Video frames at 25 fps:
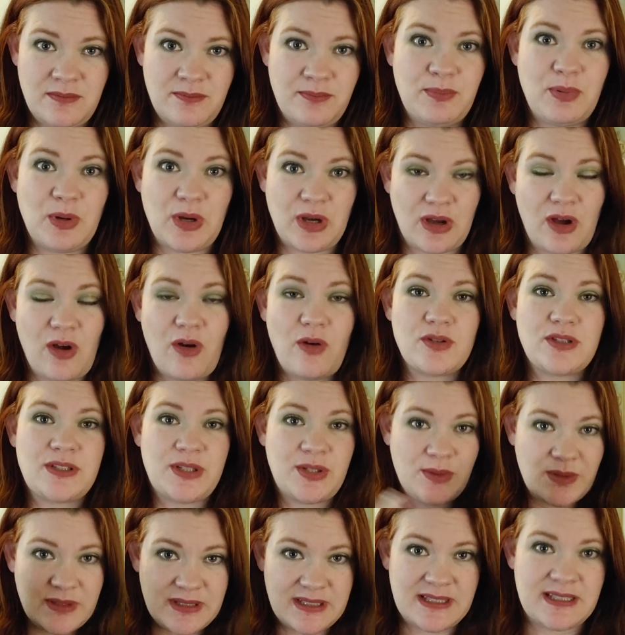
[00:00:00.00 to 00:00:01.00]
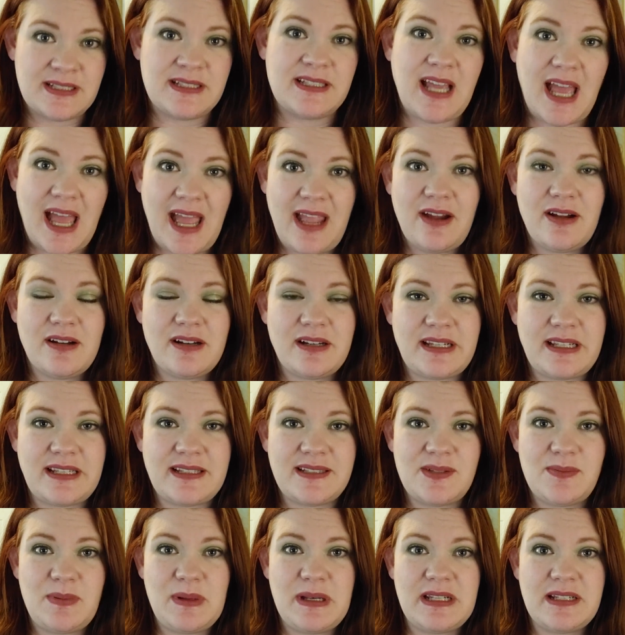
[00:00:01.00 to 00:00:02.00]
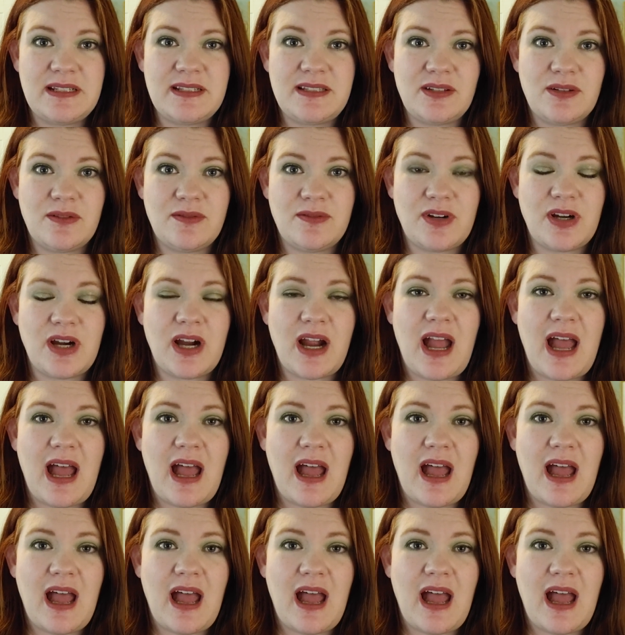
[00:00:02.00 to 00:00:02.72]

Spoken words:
book to its entirety, Spinning Silver,